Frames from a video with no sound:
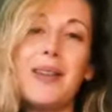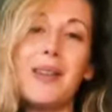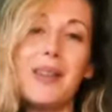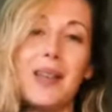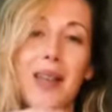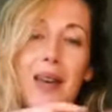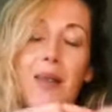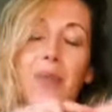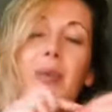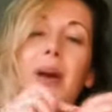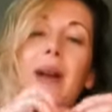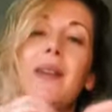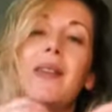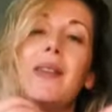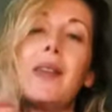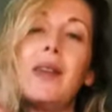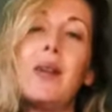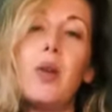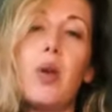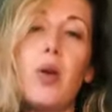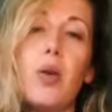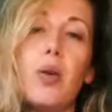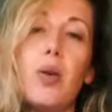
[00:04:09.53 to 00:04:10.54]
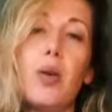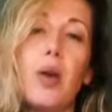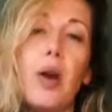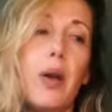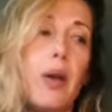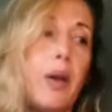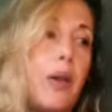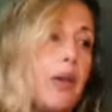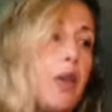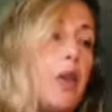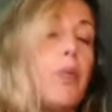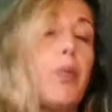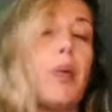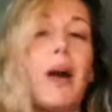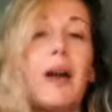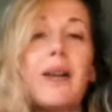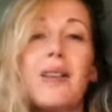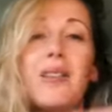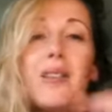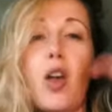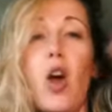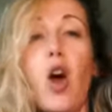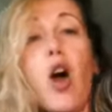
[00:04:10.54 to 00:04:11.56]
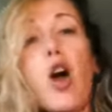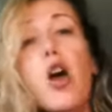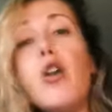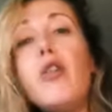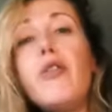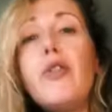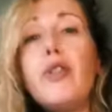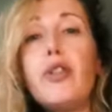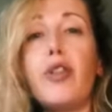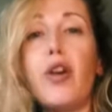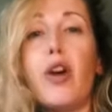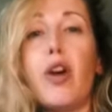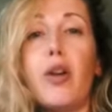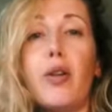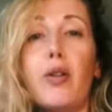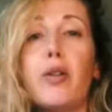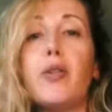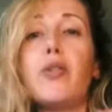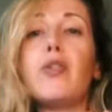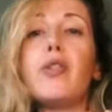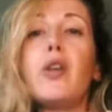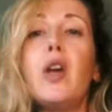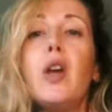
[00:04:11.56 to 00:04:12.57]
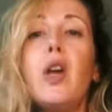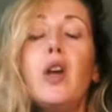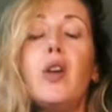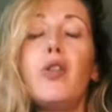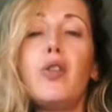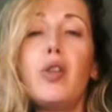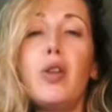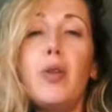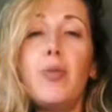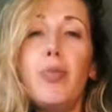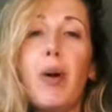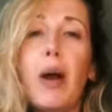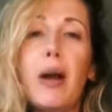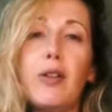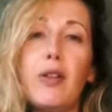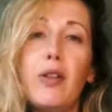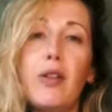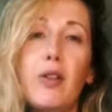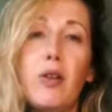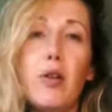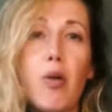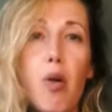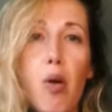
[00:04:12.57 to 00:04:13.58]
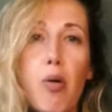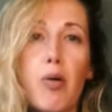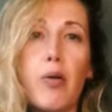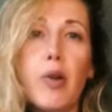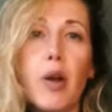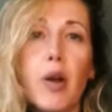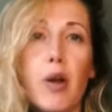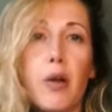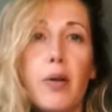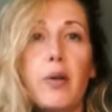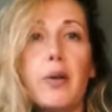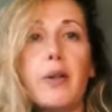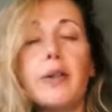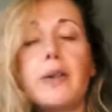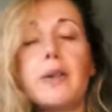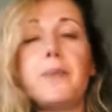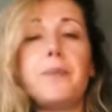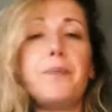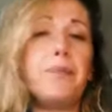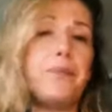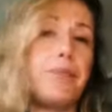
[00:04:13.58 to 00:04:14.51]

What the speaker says: instead of practicing long notes, you practice overtones. So you practice long notes,